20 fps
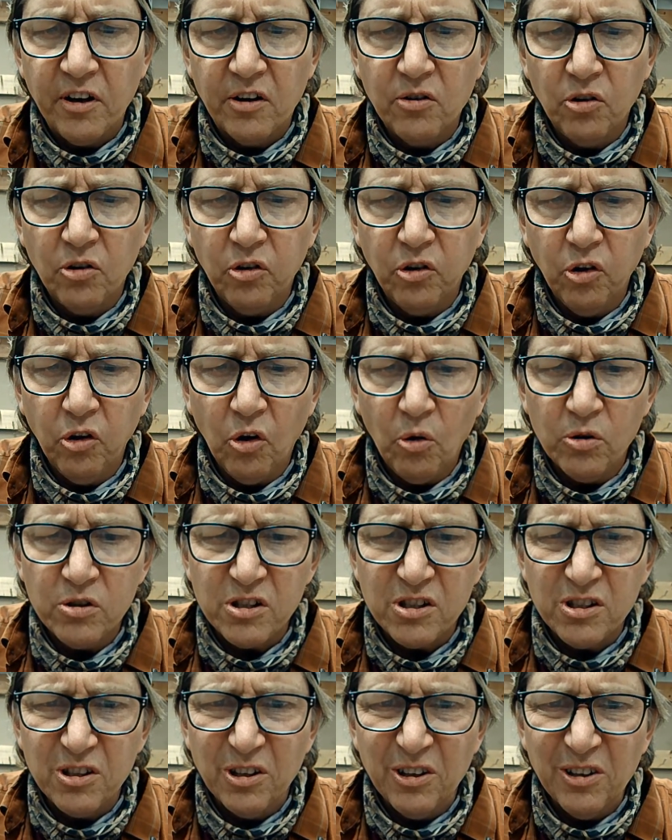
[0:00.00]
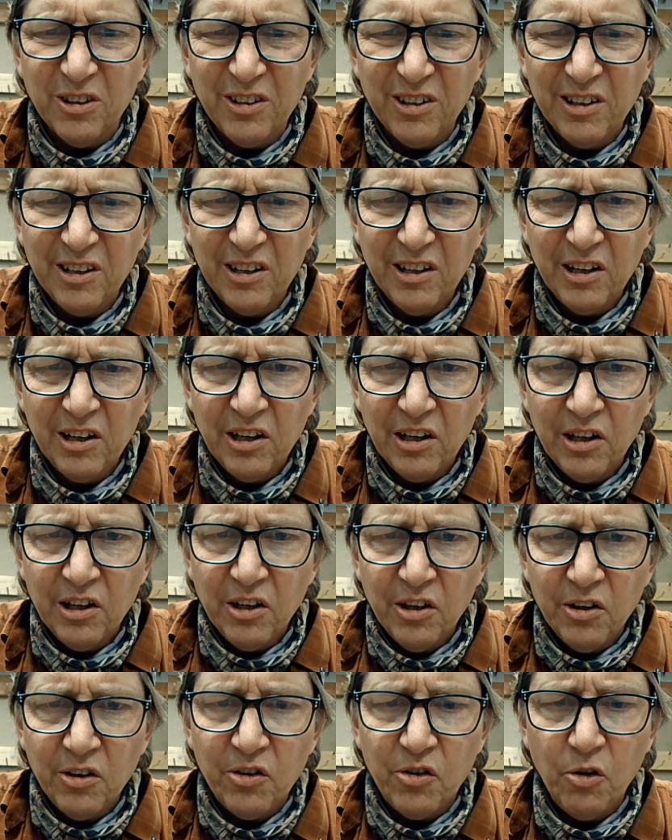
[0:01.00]
closer
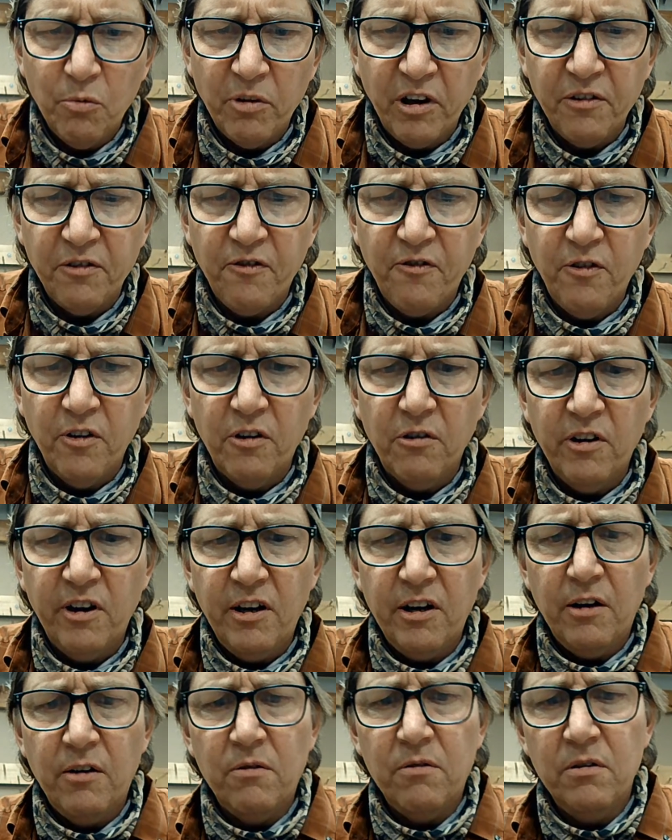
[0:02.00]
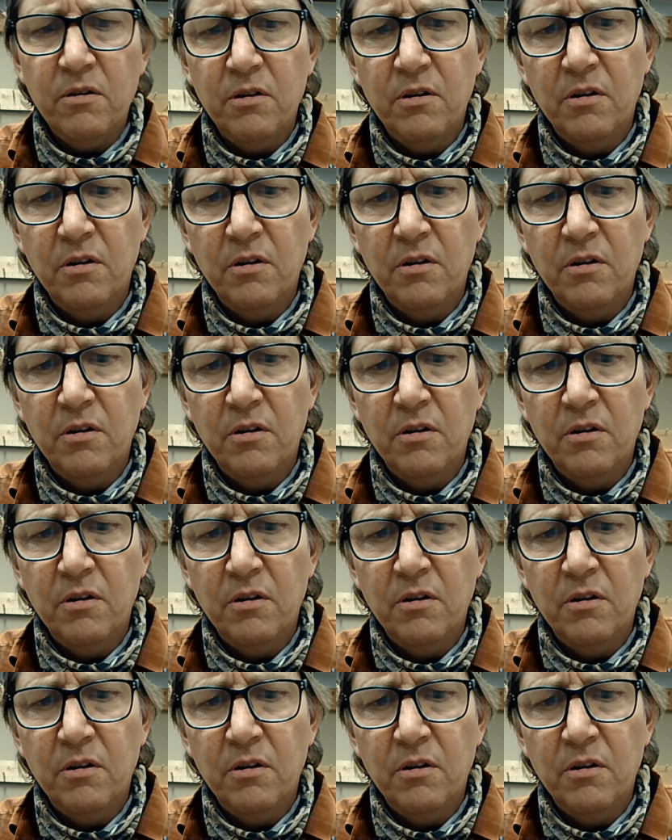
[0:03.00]
to my foot right now,